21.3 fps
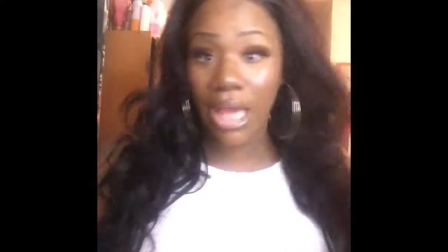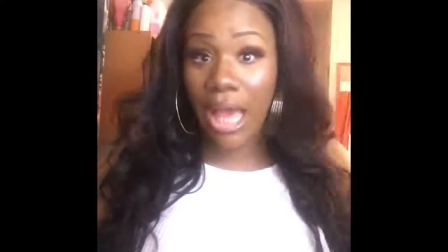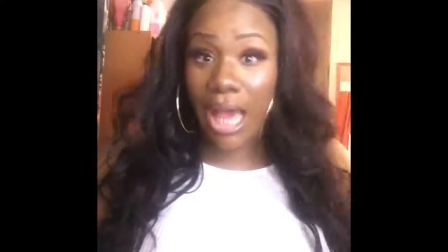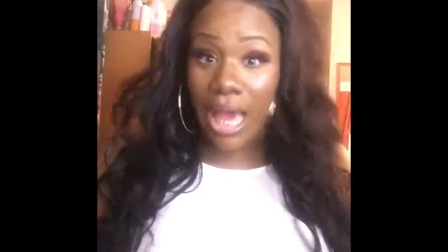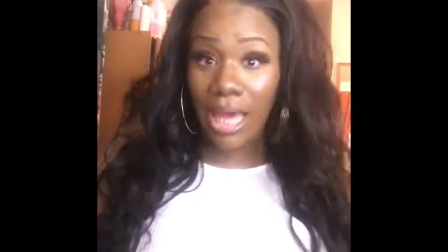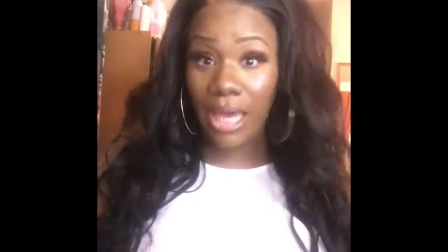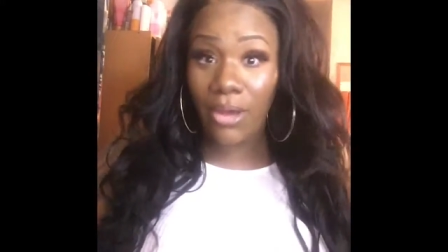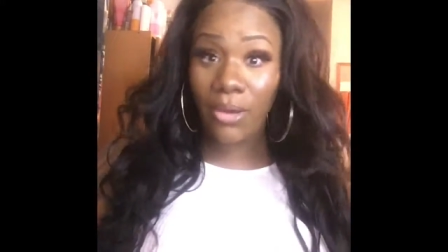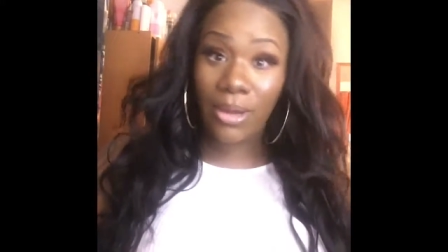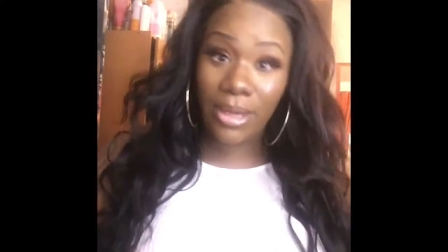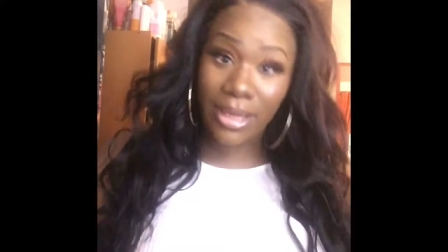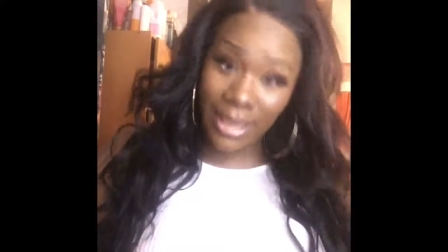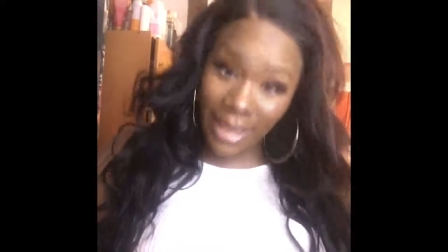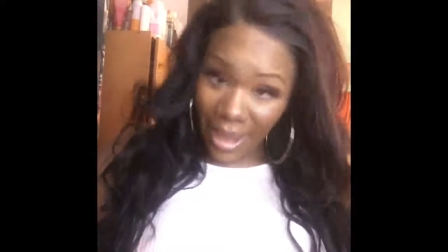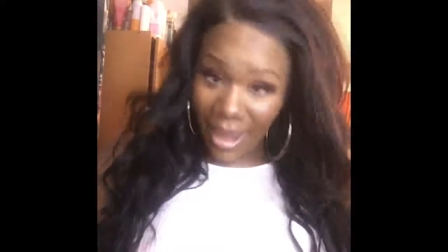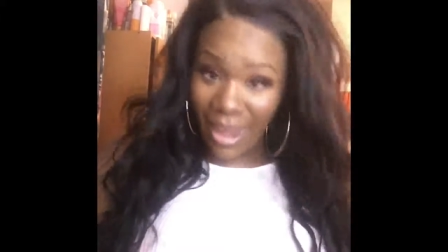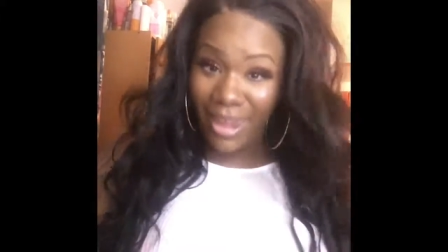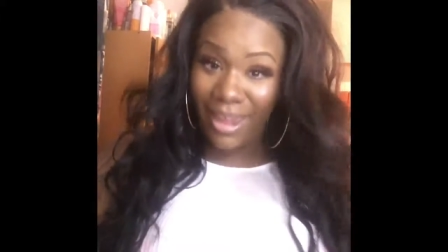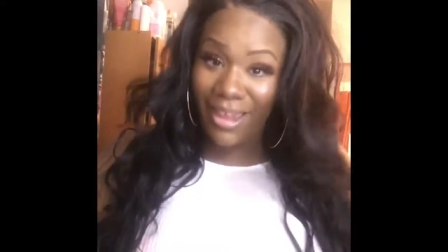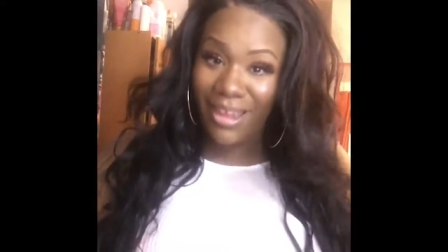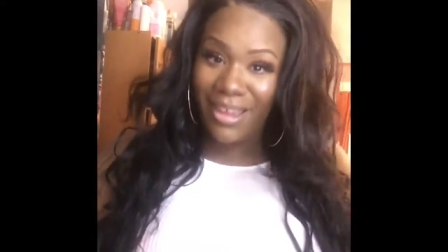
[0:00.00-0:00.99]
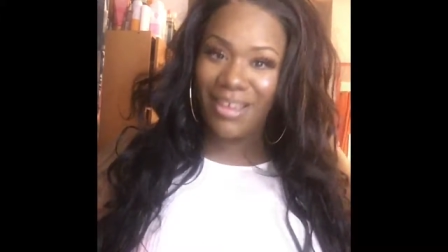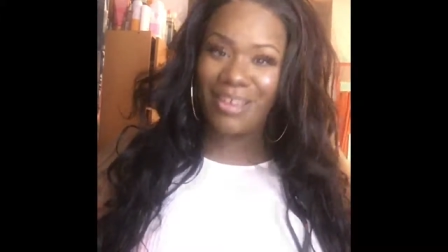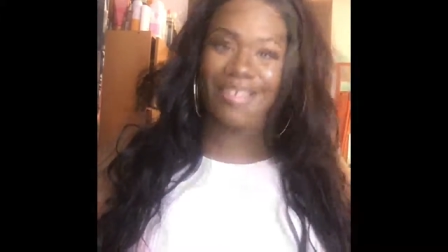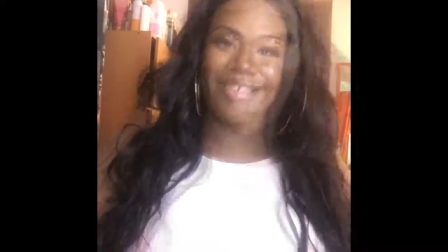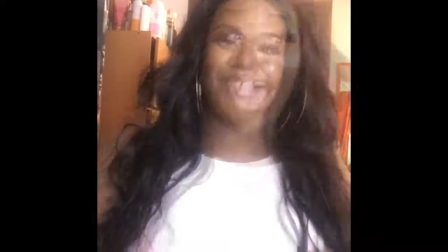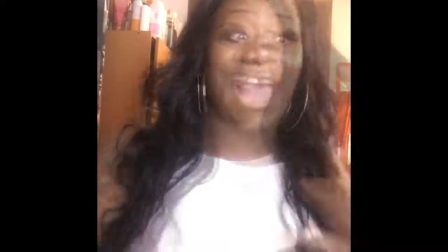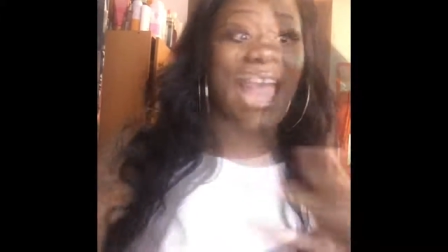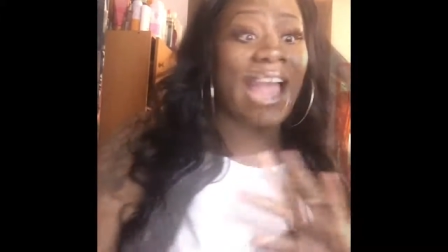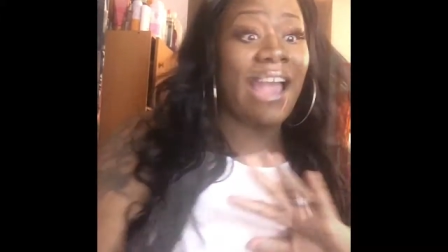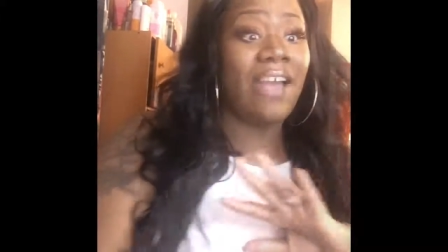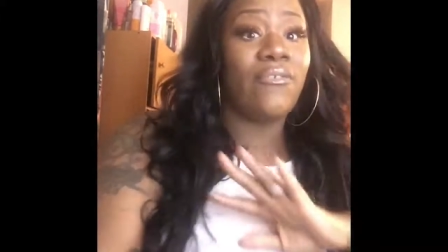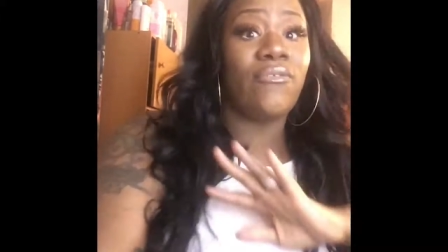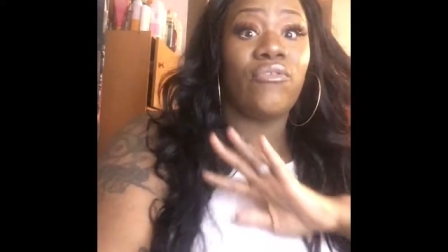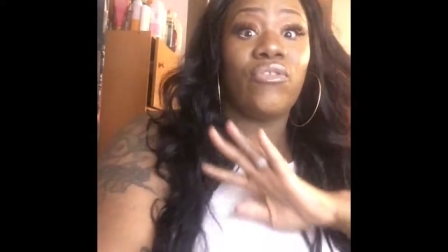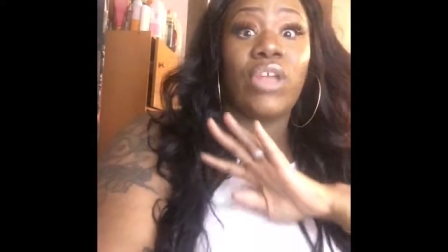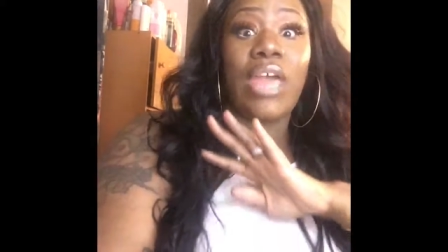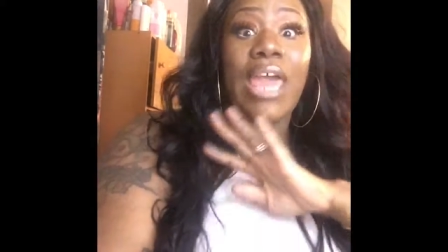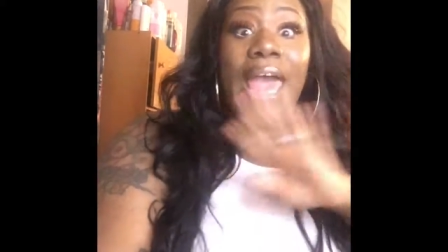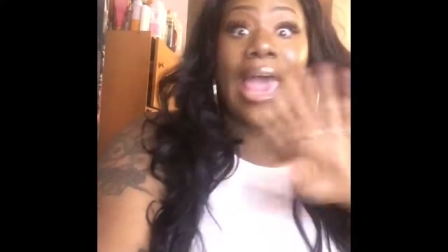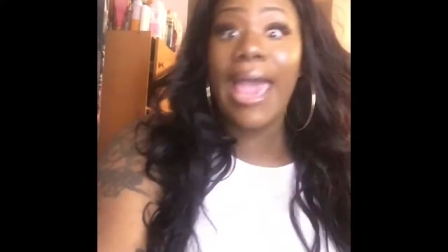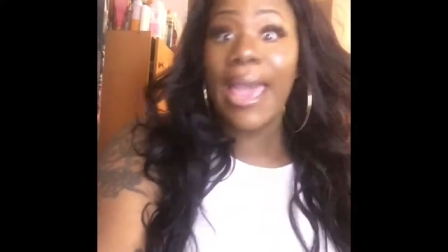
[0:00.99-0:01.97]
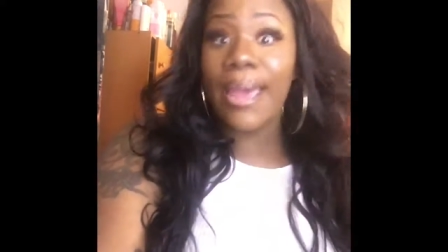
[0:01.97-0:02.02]
Okay, I have
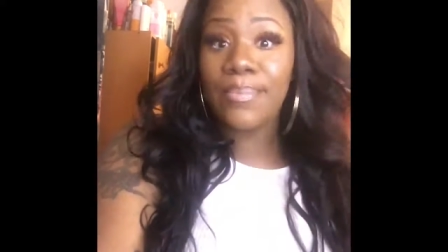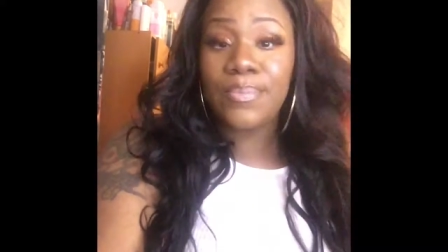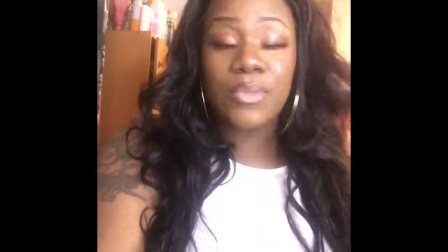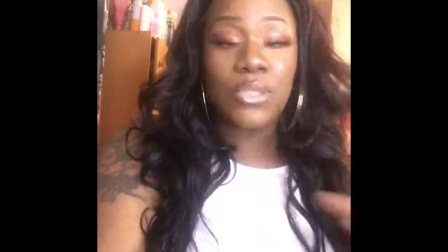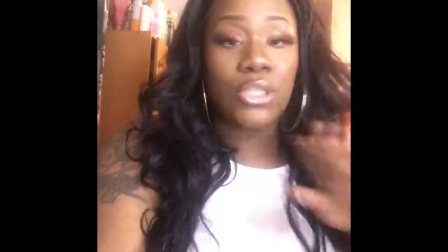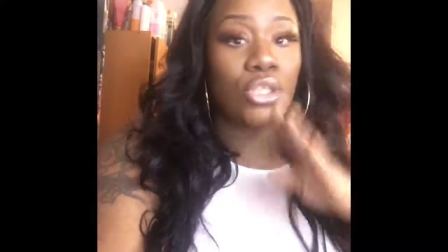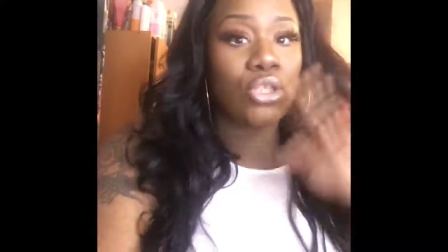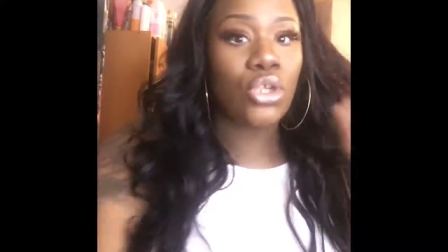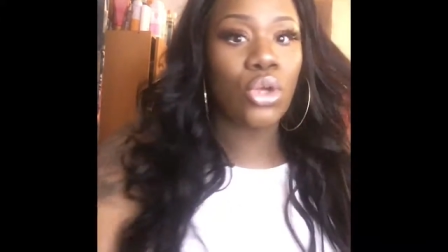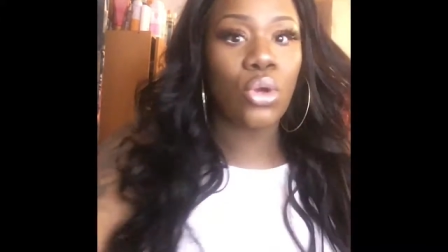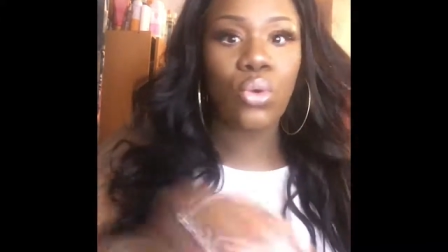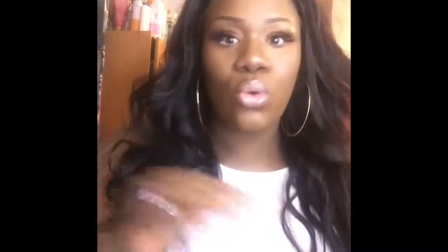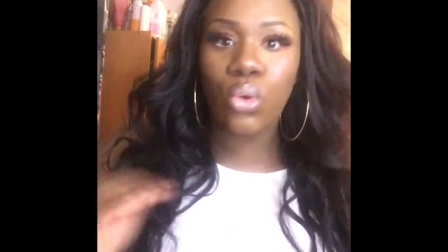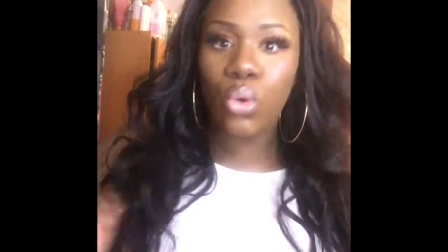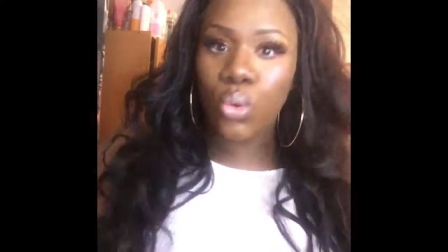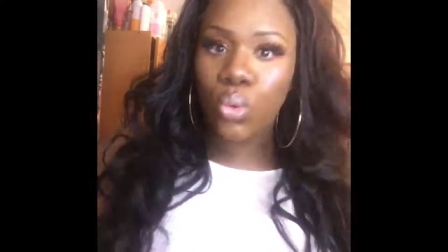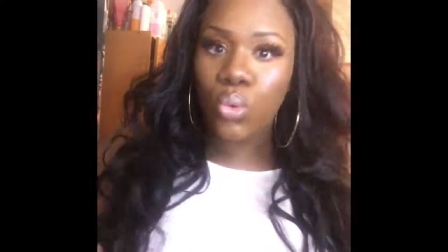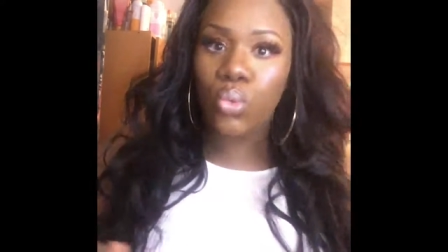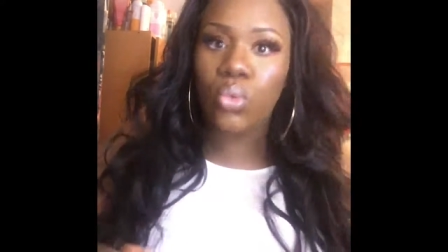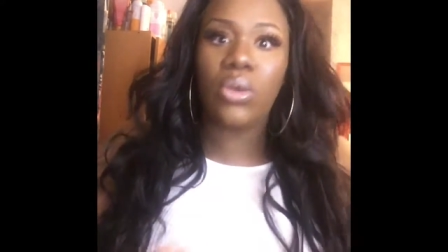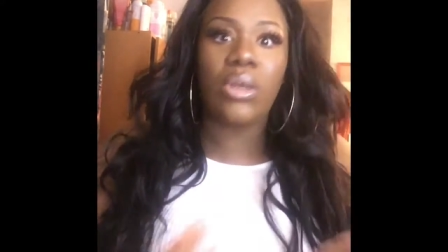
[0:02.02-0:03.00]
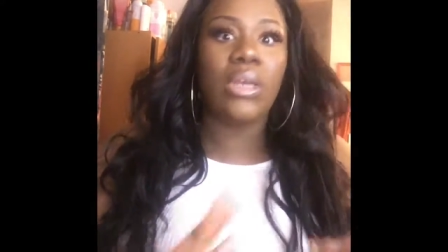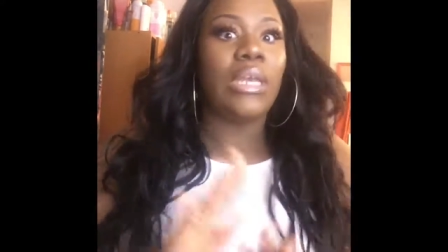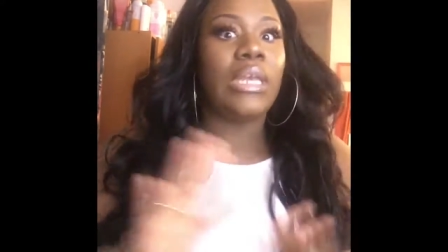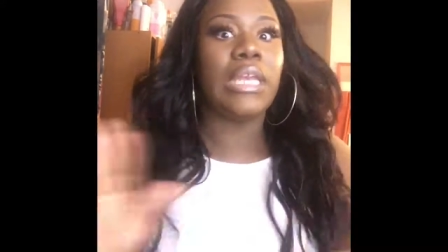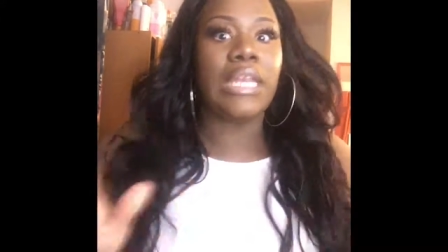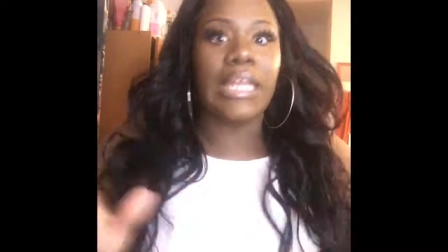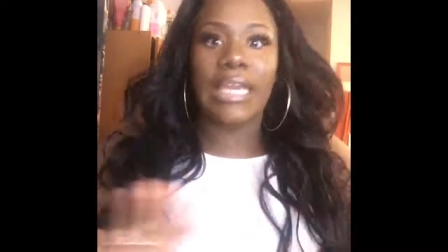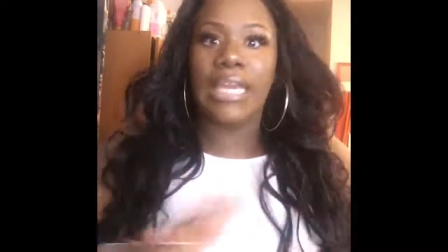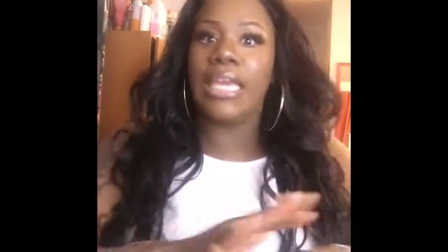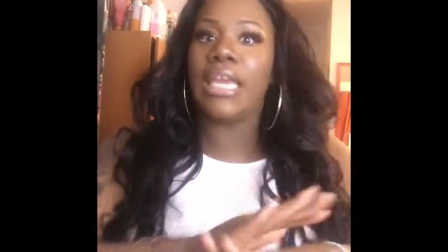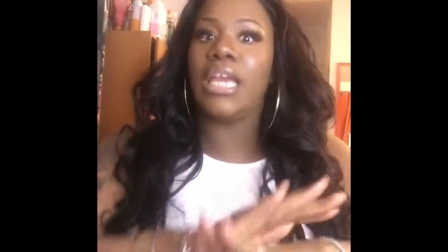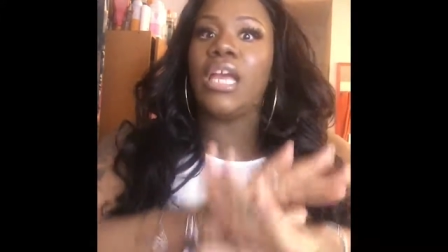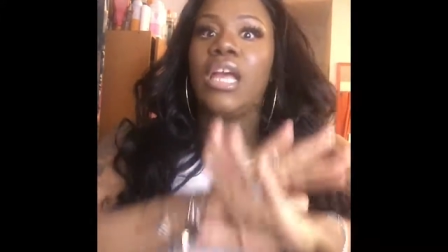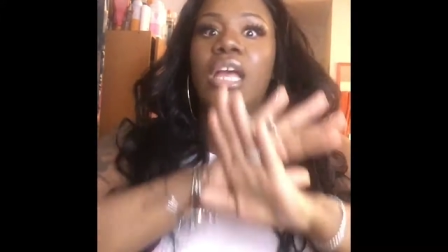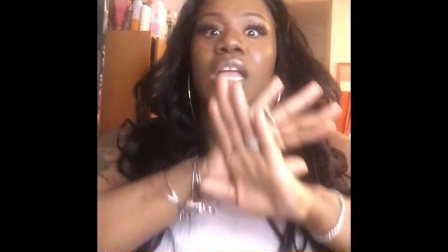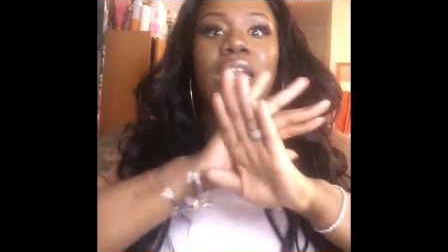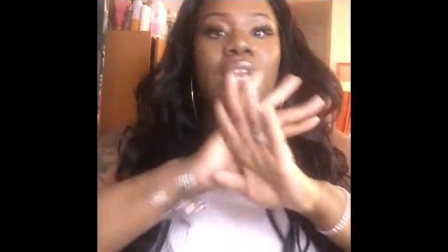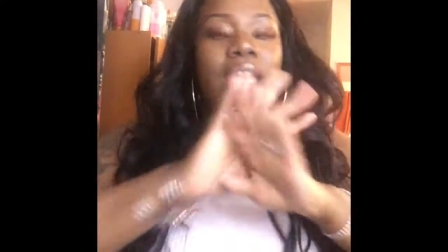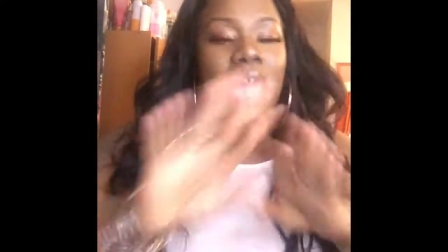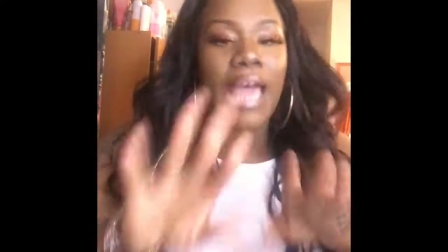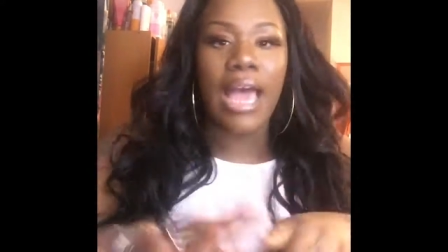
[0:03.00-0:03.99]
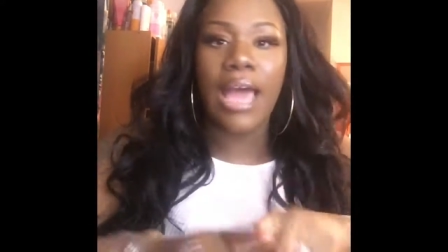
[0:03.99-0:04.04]
absolutely
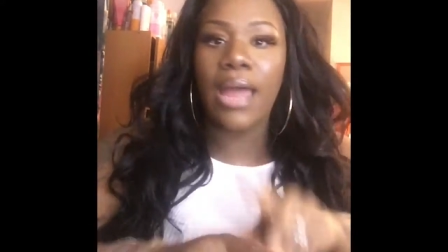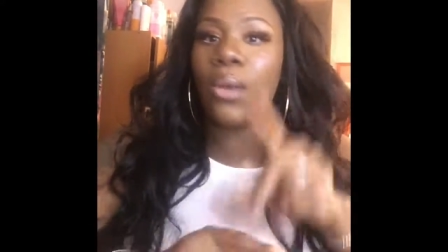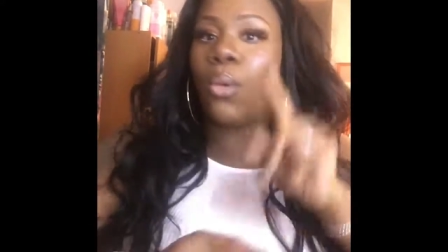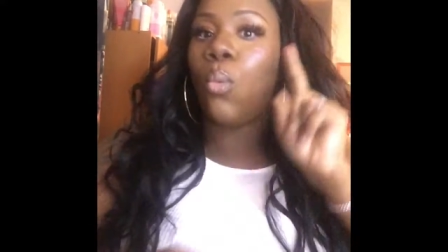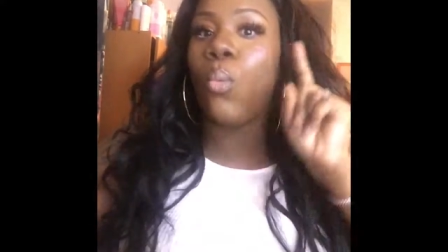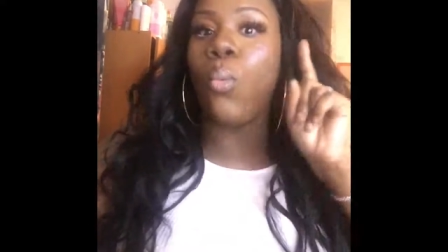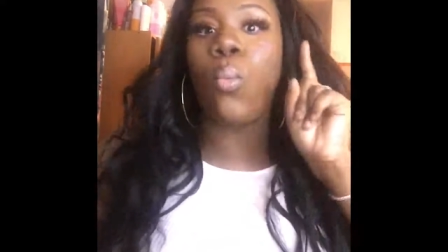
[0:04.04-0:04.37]
not